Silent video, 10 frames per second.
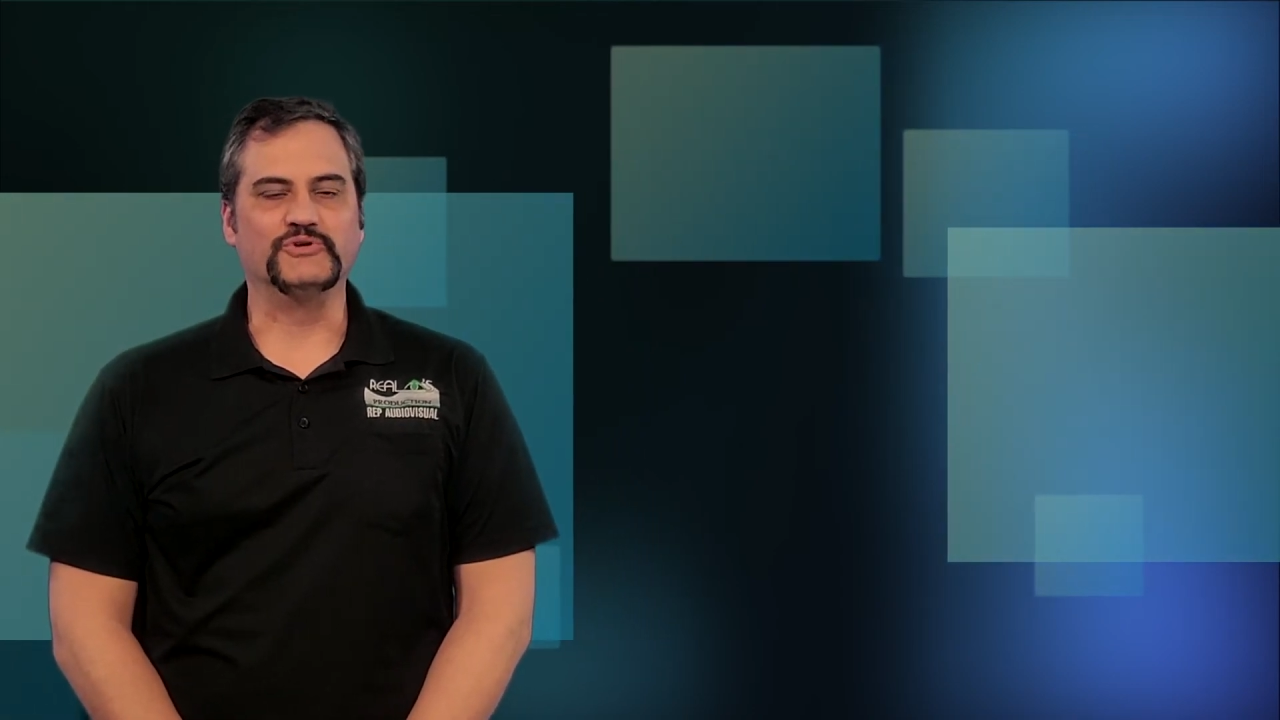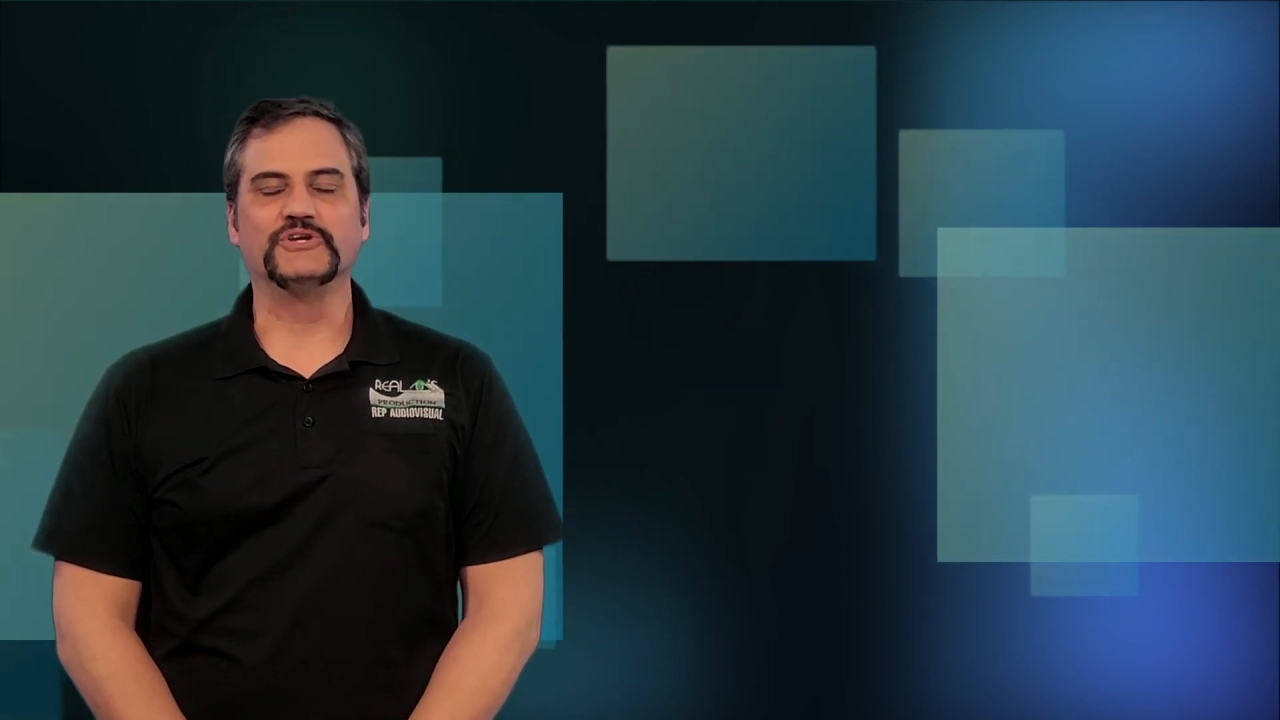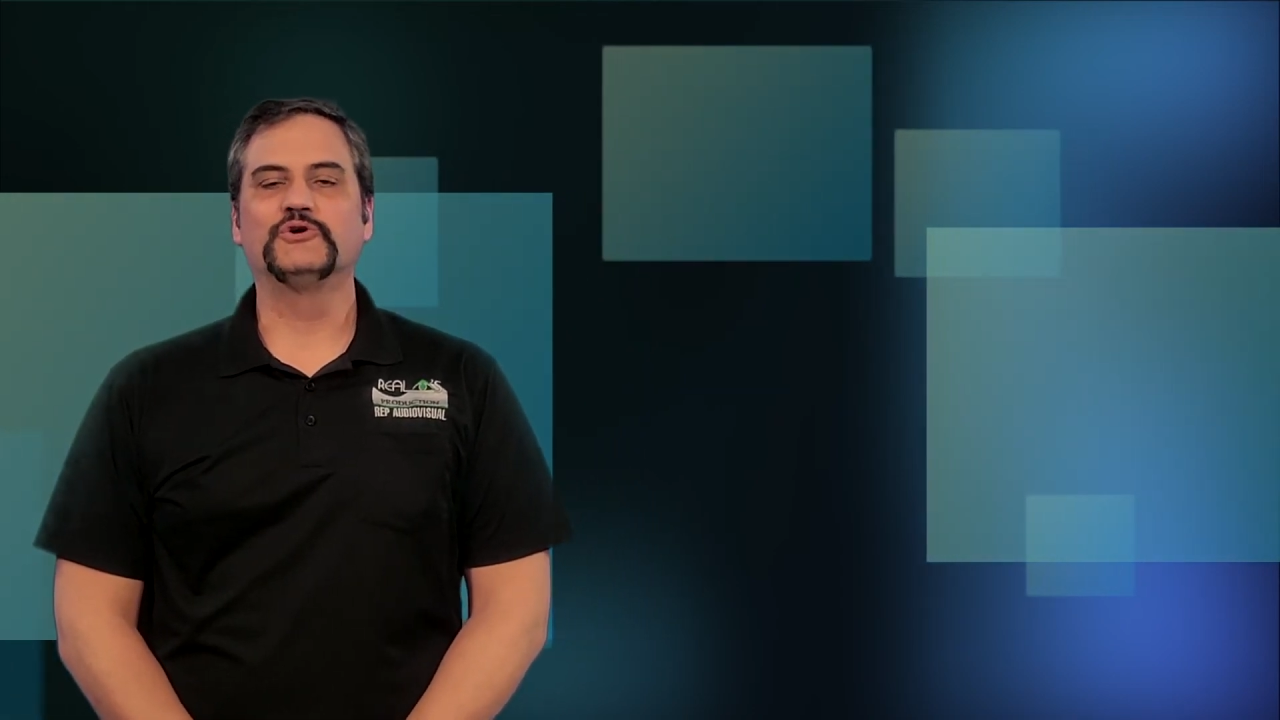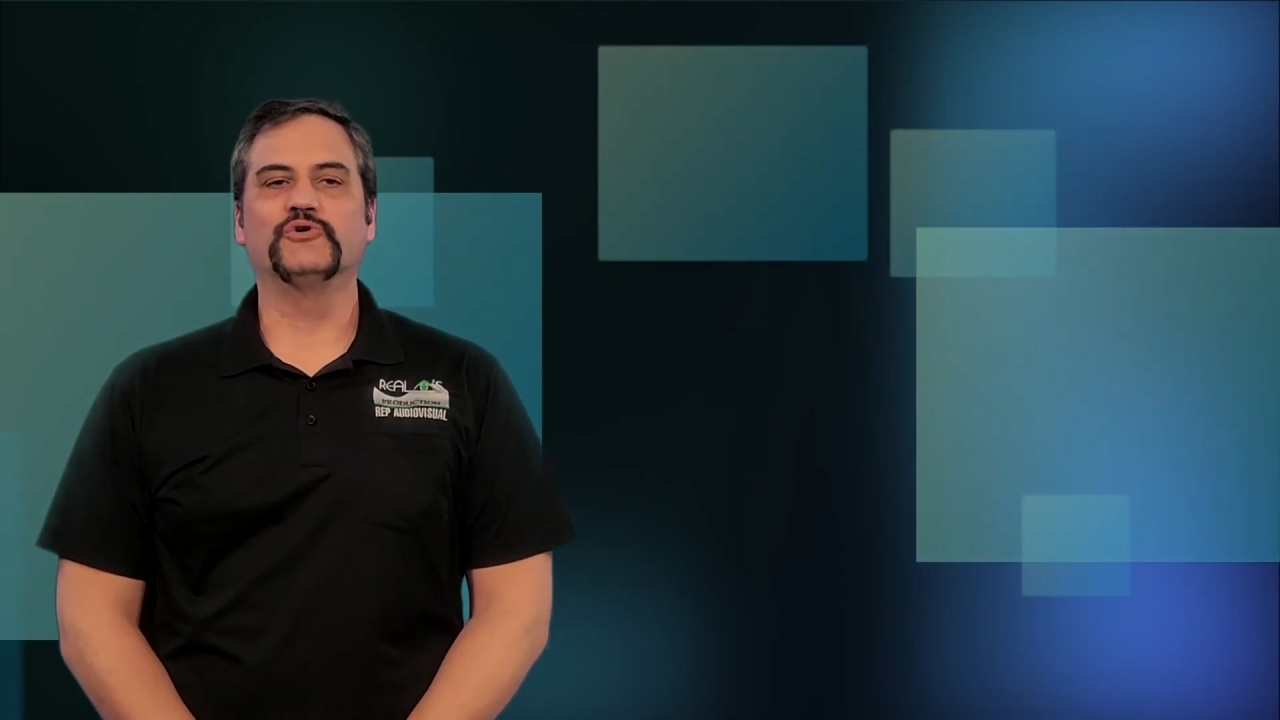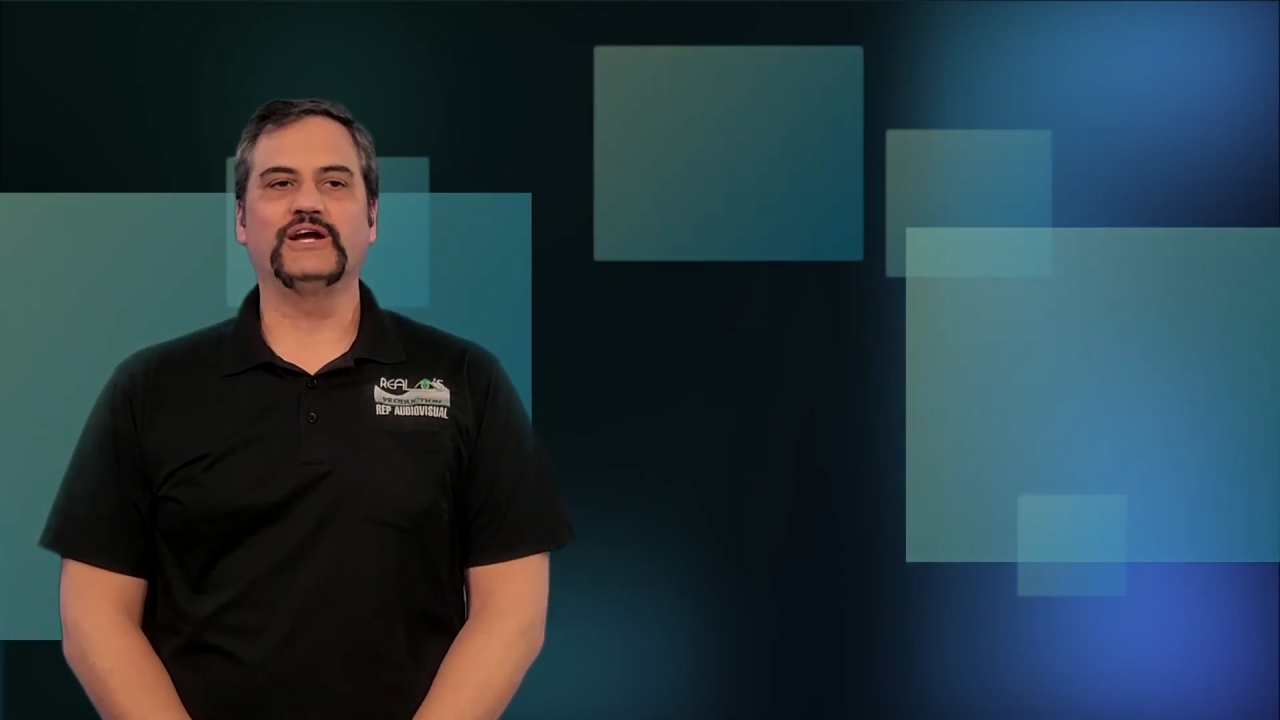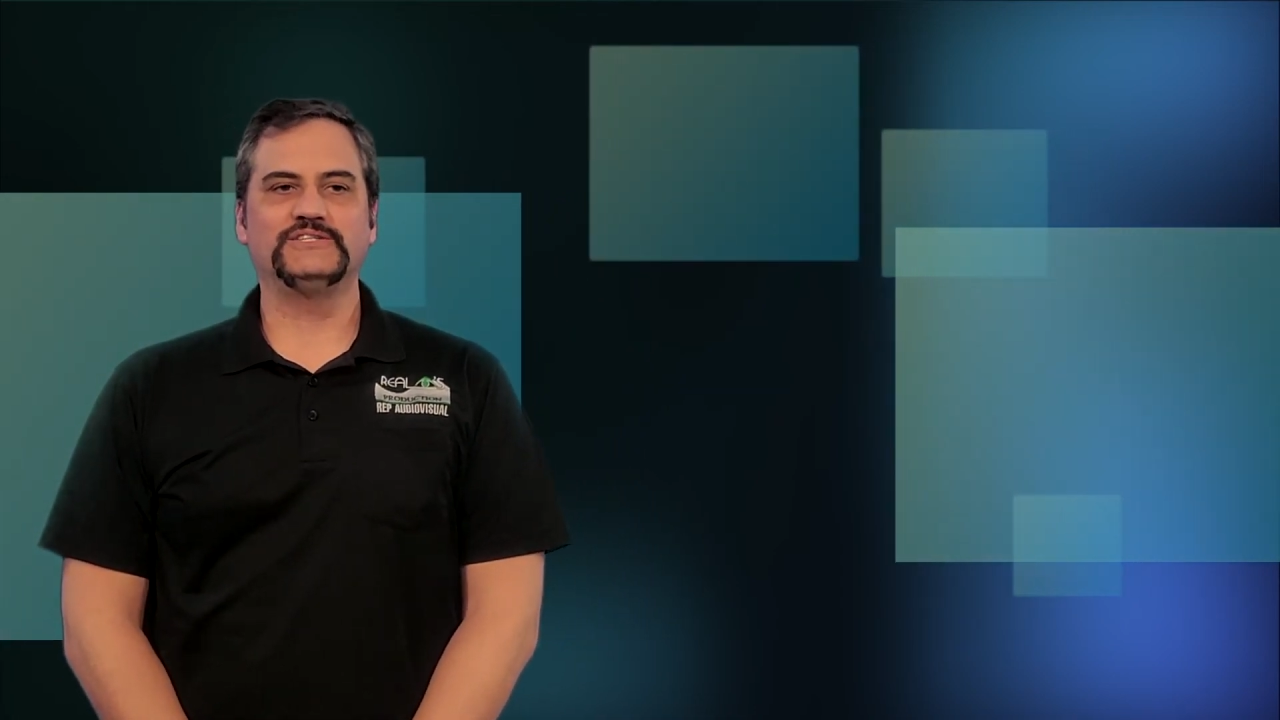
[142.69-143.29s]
with the correct